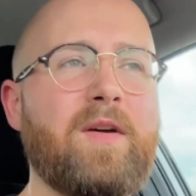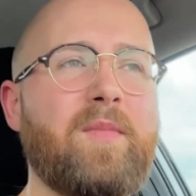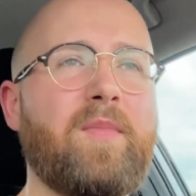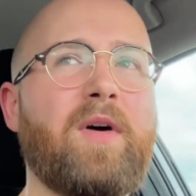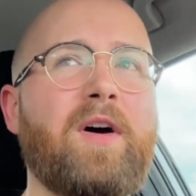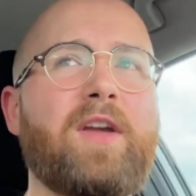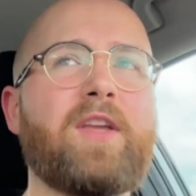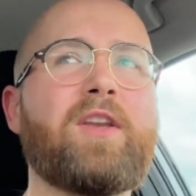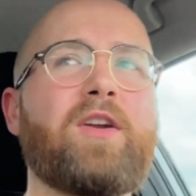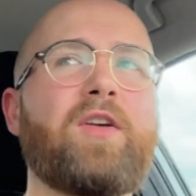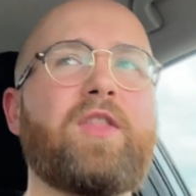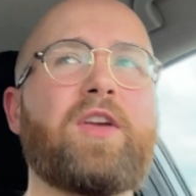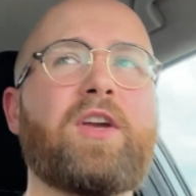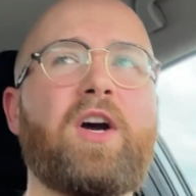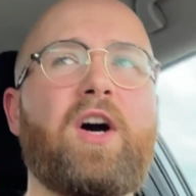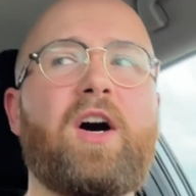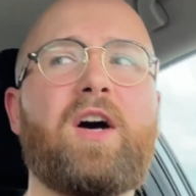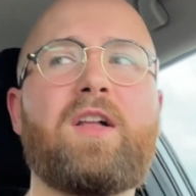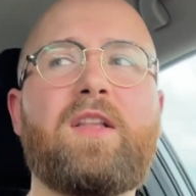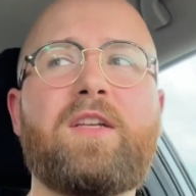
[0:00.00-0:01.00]
But the
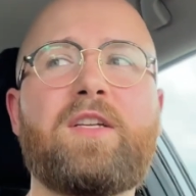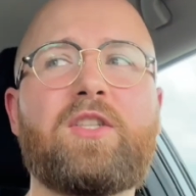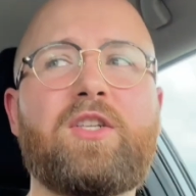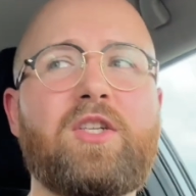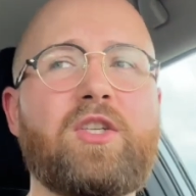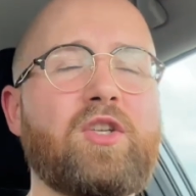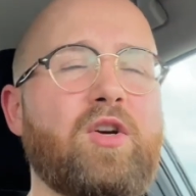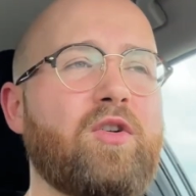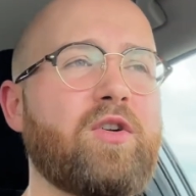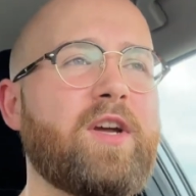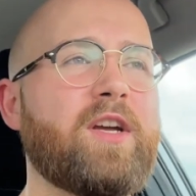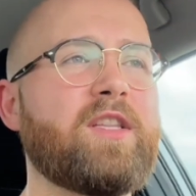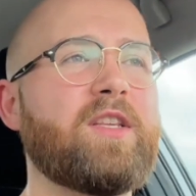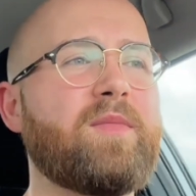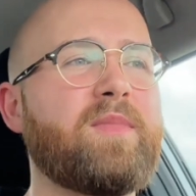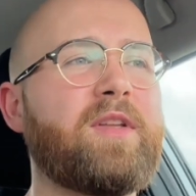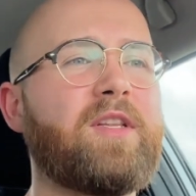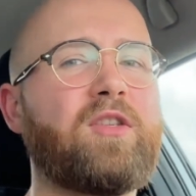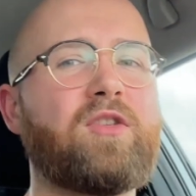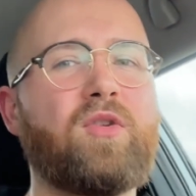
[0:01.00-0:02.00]
cartilage has already
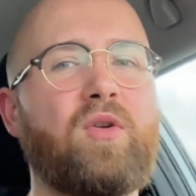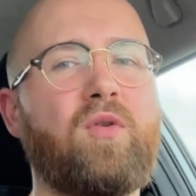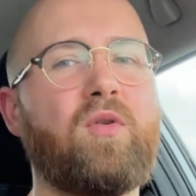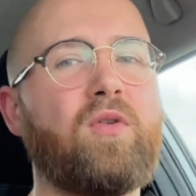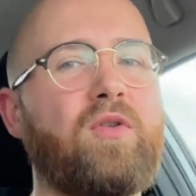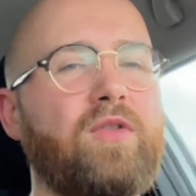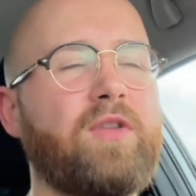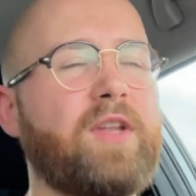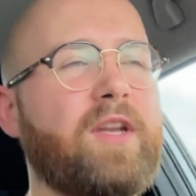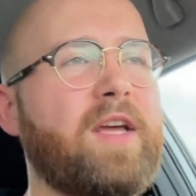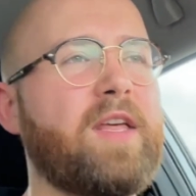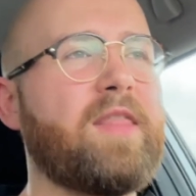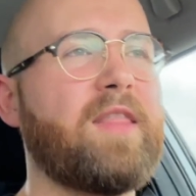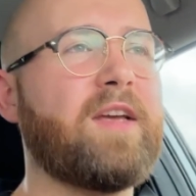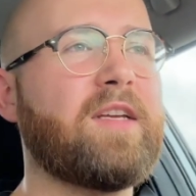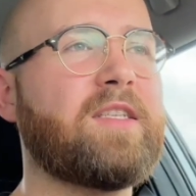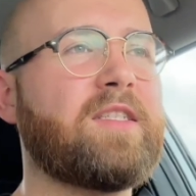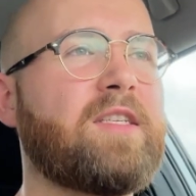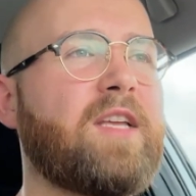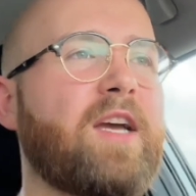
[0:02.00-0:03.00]
been torn, and in
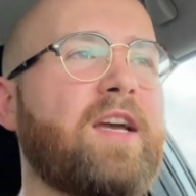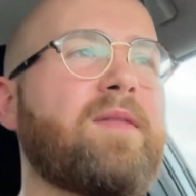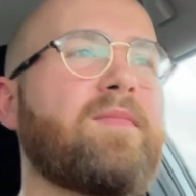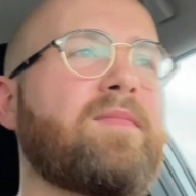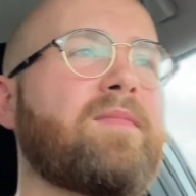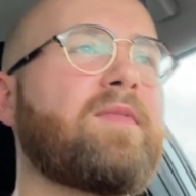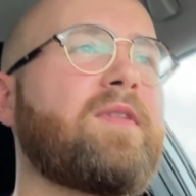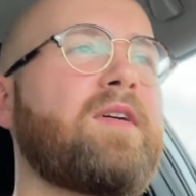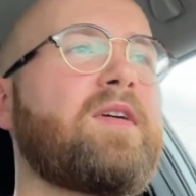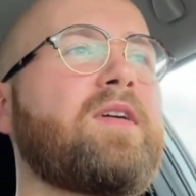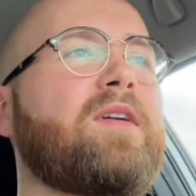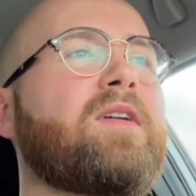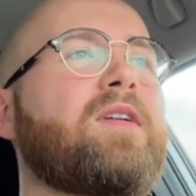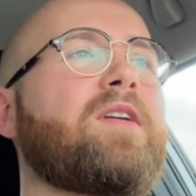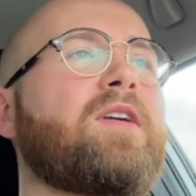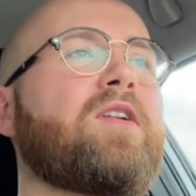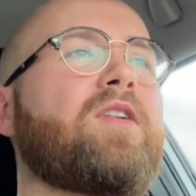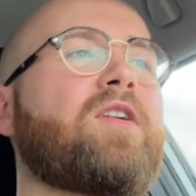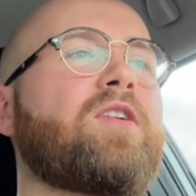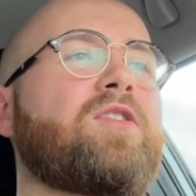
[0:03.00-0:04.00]
this time,
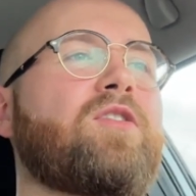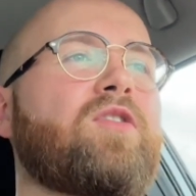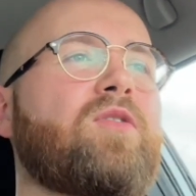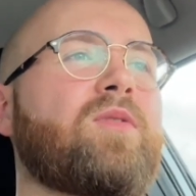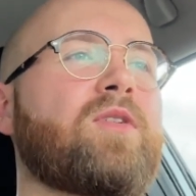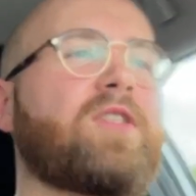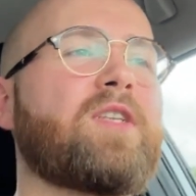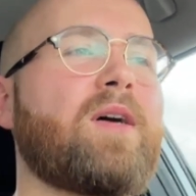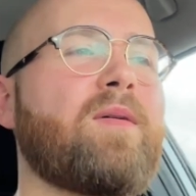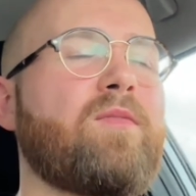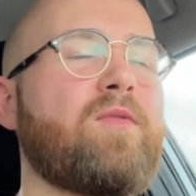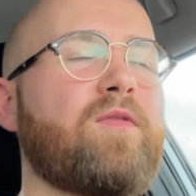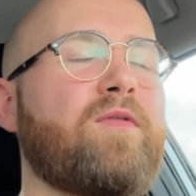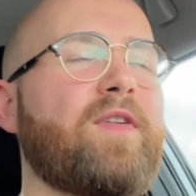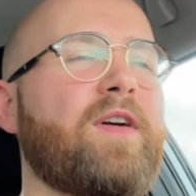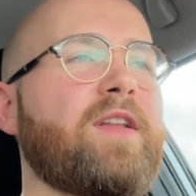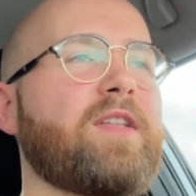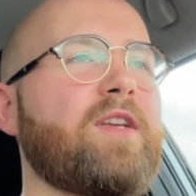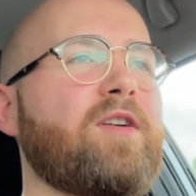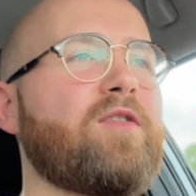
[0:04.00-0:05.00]
I don't know what's happened. We'll
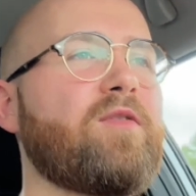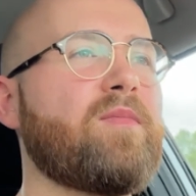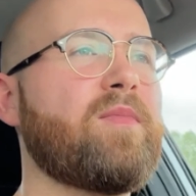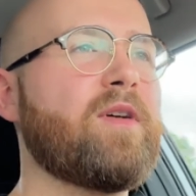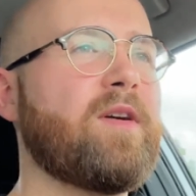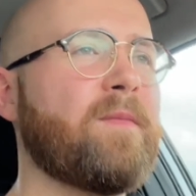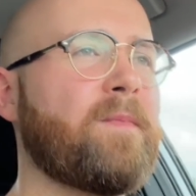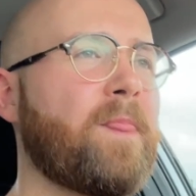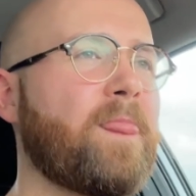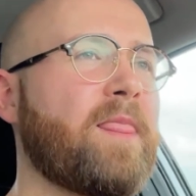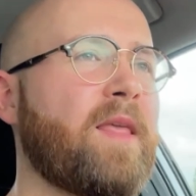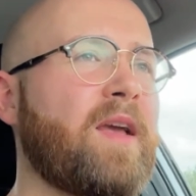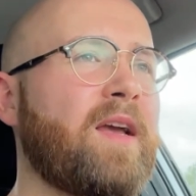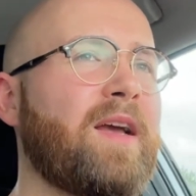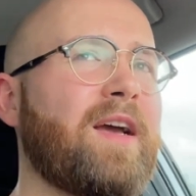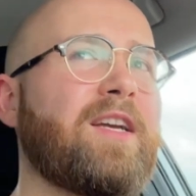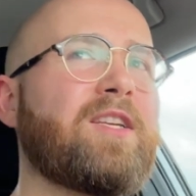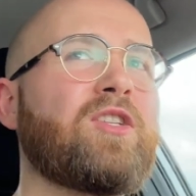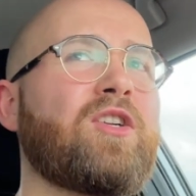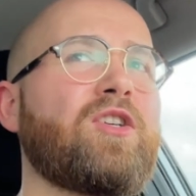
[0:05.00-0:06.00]
find out. But
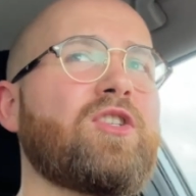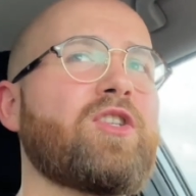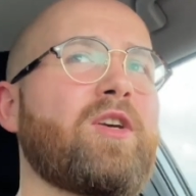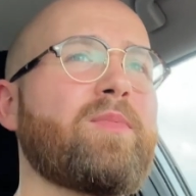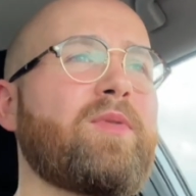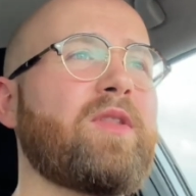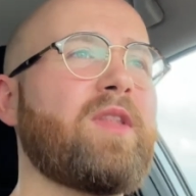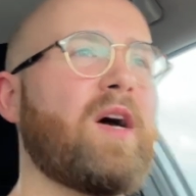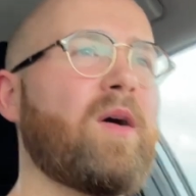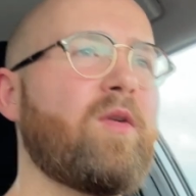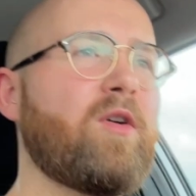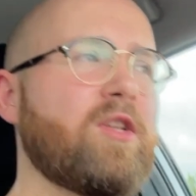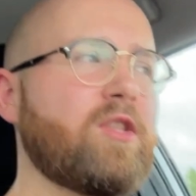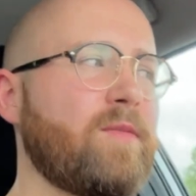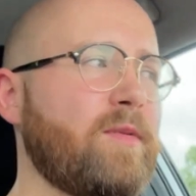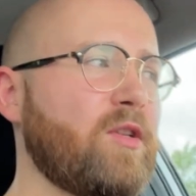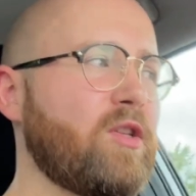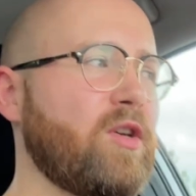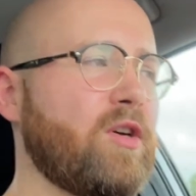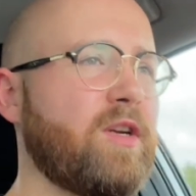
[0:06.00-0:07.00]
it's not something that I want
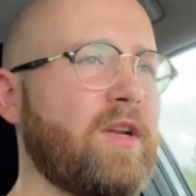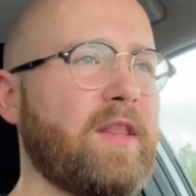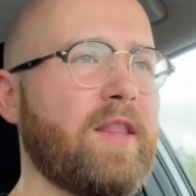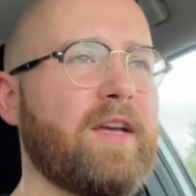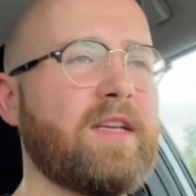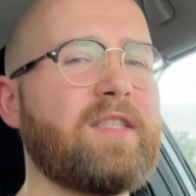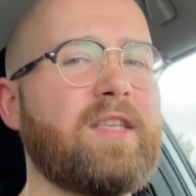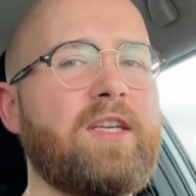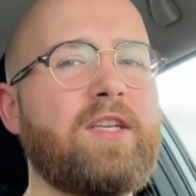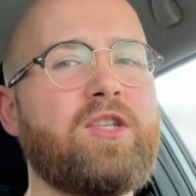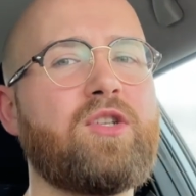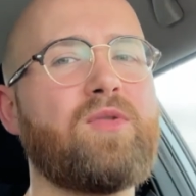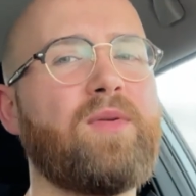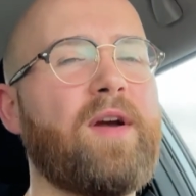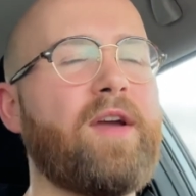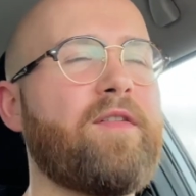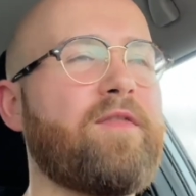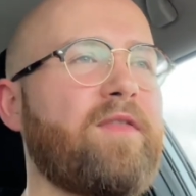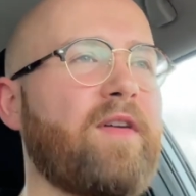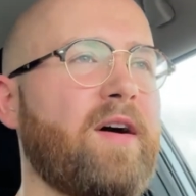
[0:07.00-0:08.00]
to be doing at this age,
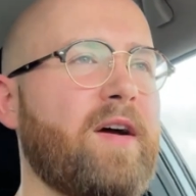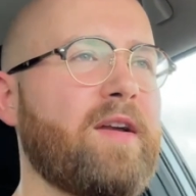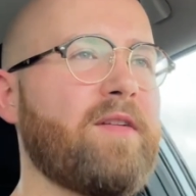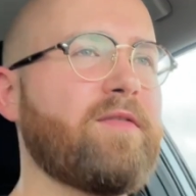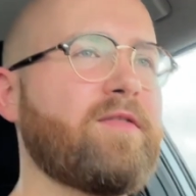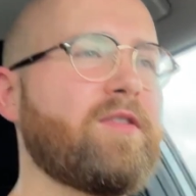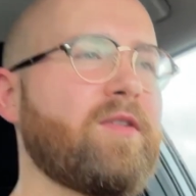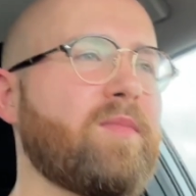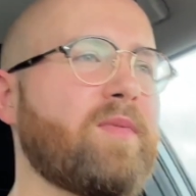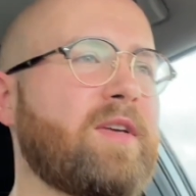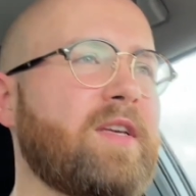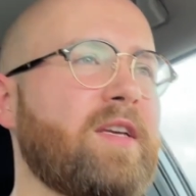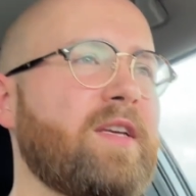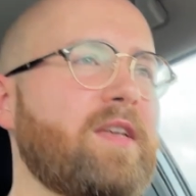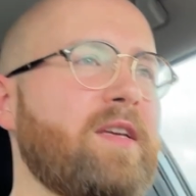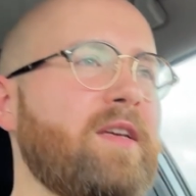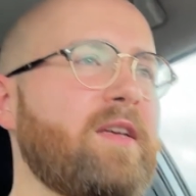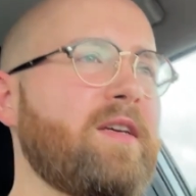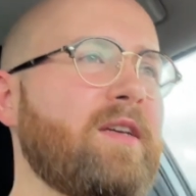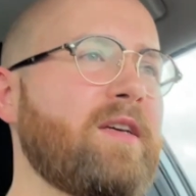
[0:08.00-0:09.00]
25, to be